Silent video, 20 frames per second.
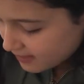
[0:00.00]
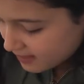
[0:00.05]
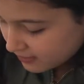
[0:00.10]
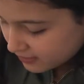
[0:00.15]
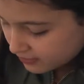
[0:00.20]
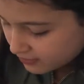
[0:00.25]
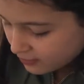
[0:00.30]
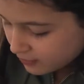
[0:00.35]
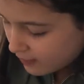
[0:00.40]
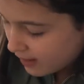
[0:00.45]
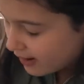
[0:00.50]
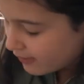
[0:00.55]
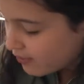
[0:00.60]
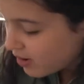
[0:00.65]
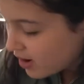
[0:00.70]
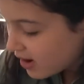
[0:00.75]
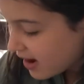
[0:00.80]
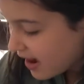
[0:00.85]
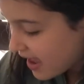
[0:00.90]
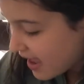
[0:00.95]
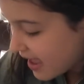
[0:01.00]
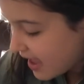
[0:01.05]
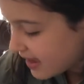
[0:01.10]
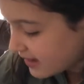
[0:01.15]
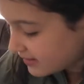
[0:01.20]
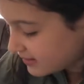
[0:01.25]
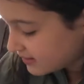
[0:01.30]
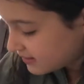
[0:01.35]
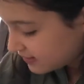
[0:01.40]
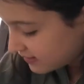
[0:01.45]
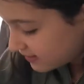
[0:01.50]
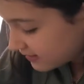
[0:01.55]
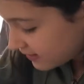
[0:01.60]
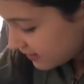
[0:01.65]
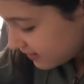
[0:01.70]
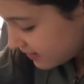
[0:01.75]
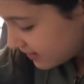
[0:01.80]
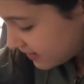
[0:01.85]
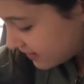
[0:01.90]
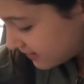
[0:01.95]
So our x
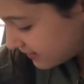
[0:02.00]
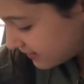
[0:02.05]
is